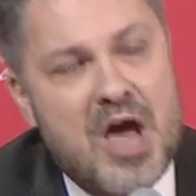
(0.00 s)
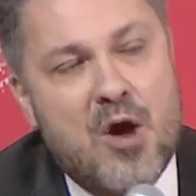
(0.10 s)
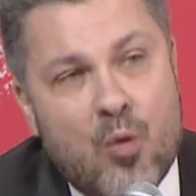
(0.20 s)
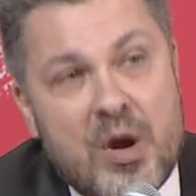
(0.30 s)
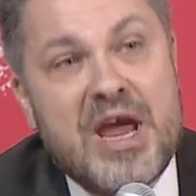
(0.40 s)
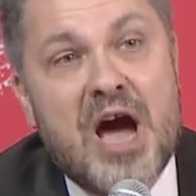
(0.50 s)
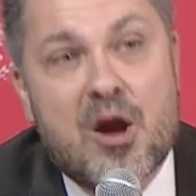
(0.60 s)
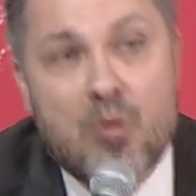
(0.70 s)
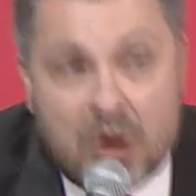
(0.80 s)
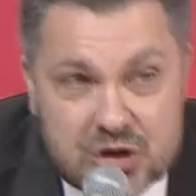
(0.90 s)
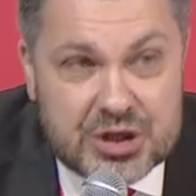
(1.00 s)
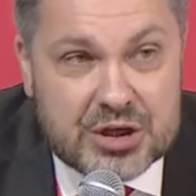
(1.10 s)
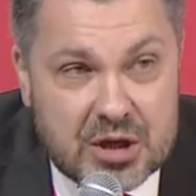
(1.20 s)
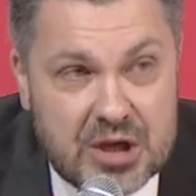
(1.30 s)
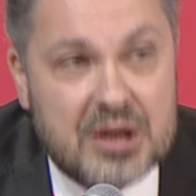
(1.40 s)
We are watching
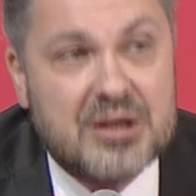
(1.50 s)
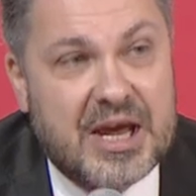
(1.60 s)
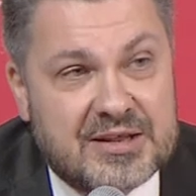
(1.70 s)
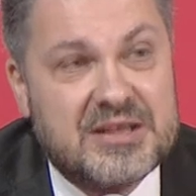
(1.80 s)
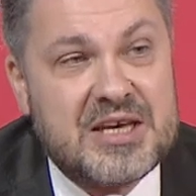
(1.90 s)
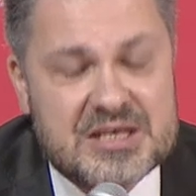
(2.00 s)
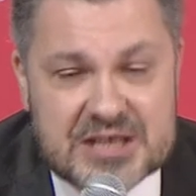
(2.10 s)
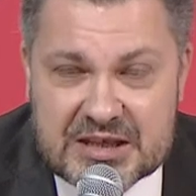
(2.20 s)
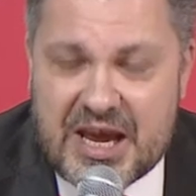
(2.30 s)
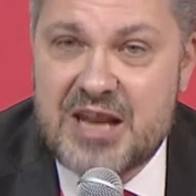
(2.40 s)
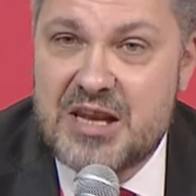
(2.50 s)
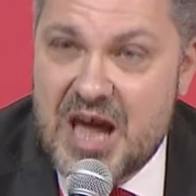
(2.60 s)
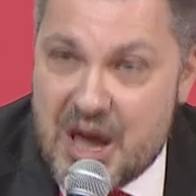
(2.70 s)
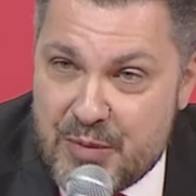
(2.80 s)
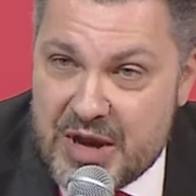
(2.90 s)
that this can
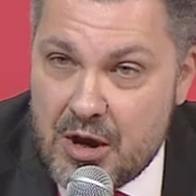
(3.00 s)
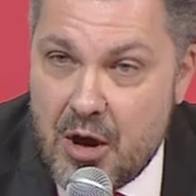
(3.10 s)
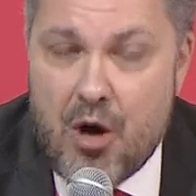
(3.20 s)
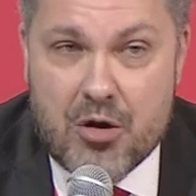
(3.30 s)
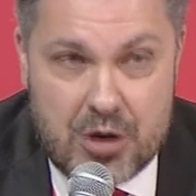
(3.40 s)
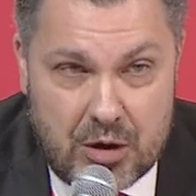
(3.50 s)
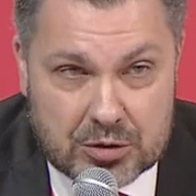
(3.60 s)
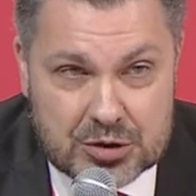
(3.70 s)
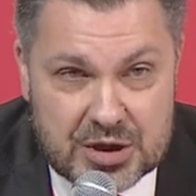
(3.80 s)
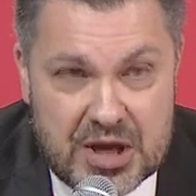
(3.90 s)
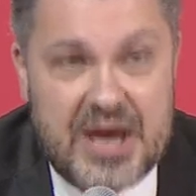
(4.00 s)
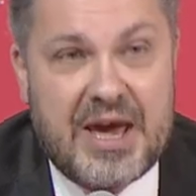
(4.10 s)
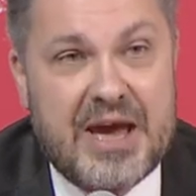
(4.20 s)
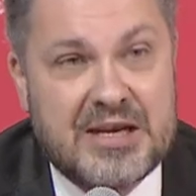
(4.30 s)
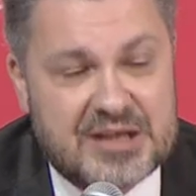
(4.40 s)
happen or not,
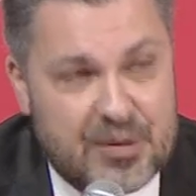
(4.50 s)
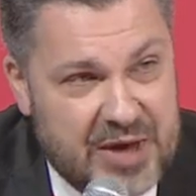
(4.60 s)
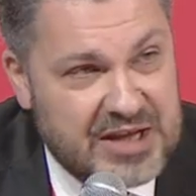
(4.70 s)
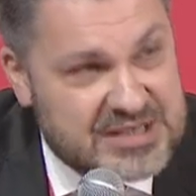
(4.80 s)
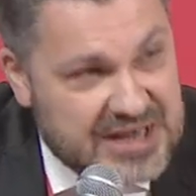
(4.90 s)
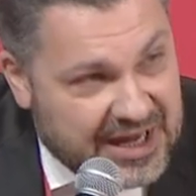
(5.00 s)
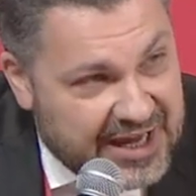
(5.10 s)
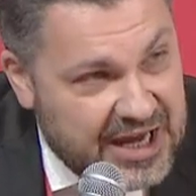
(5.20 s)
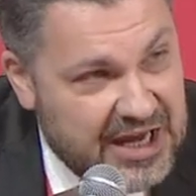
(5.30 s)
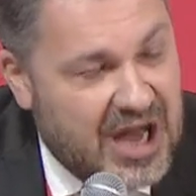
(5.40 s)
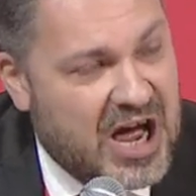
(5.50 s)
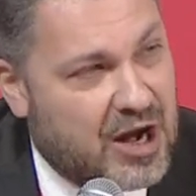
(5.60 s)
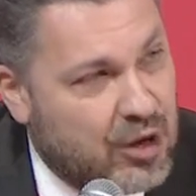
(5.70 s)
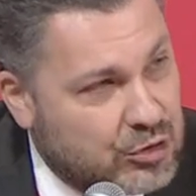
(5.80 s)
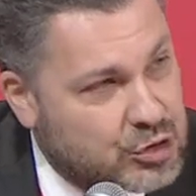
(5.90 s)
and it depends, again, a
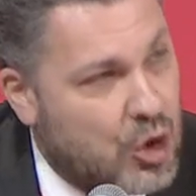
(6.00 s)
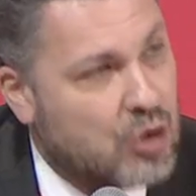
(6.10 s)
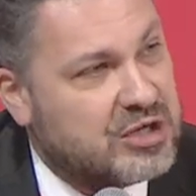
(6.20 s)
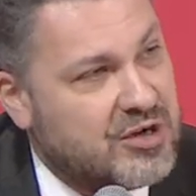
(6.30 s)
lot on the